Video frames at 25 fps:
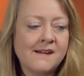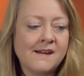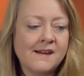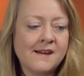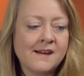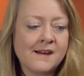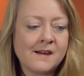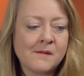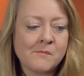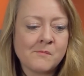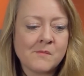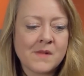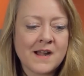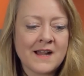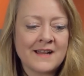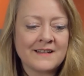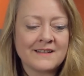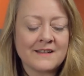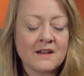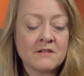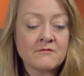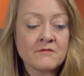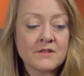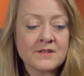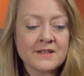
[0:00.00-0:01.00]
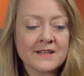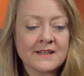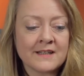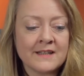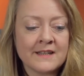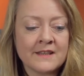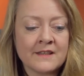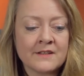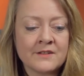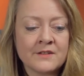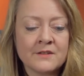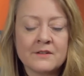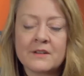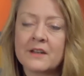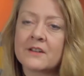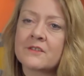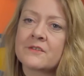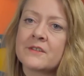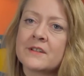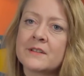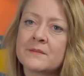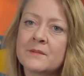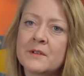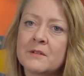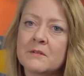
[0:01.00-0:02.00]
And ironically, the two
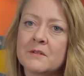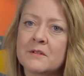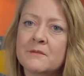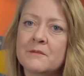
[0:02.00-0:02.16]
countries we were